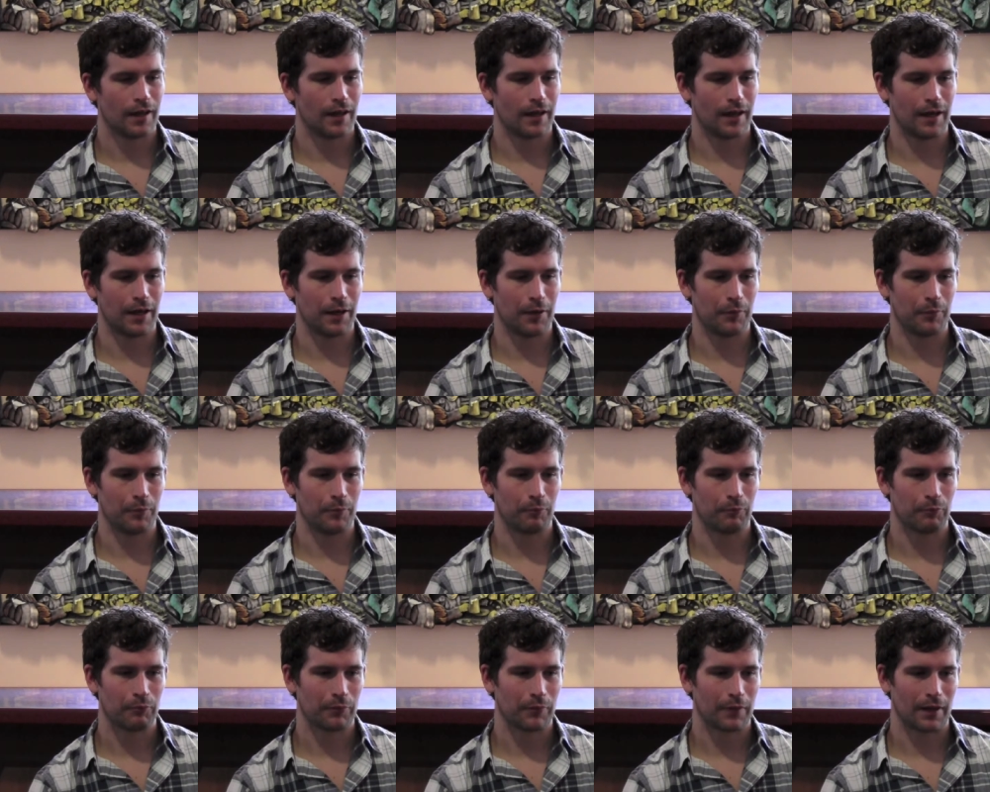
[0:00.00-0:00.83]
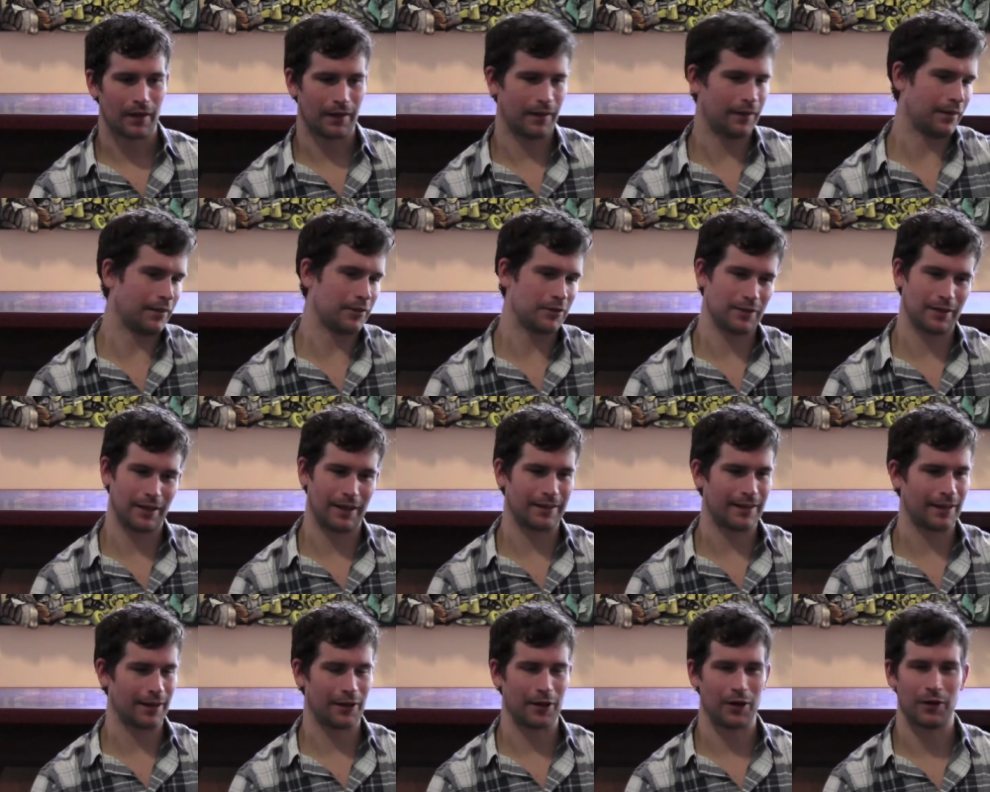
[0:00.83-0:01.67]
Um, I think they should
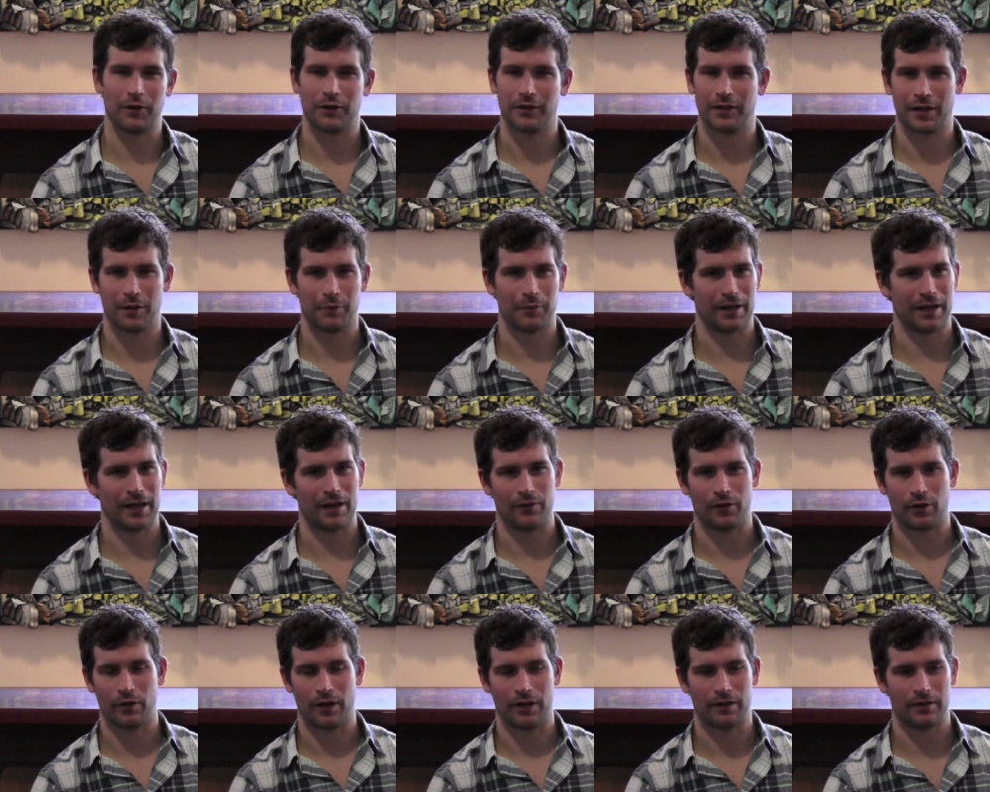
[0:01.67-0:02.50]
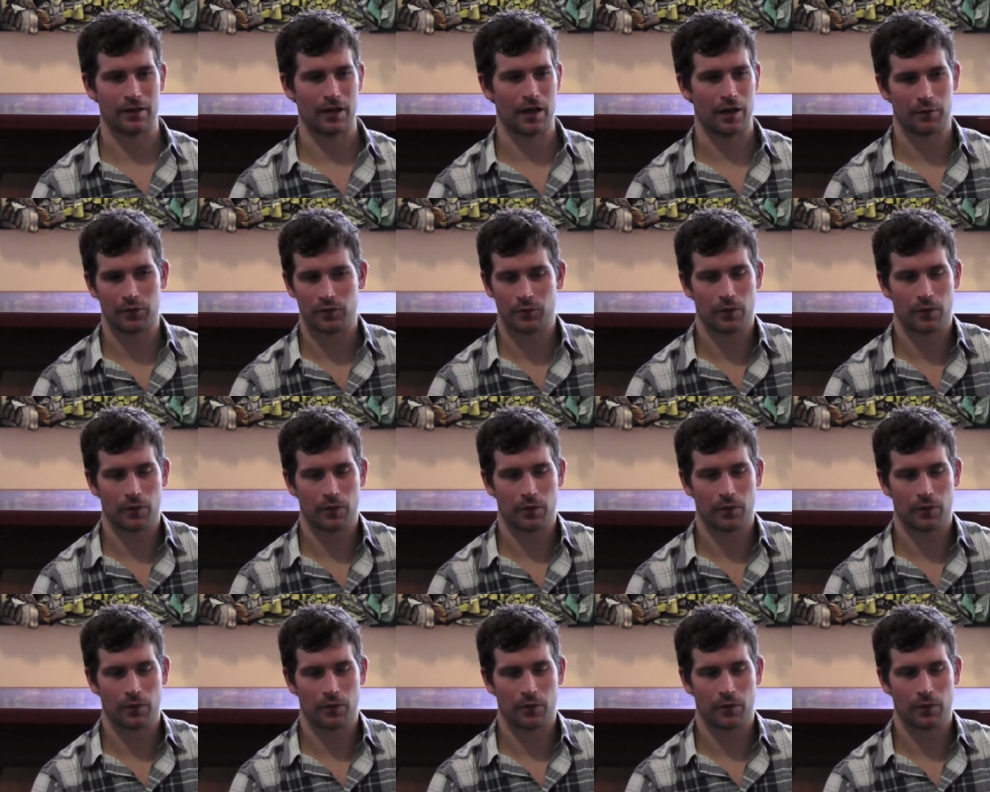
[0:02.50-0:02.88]
let that go and come and have a great time.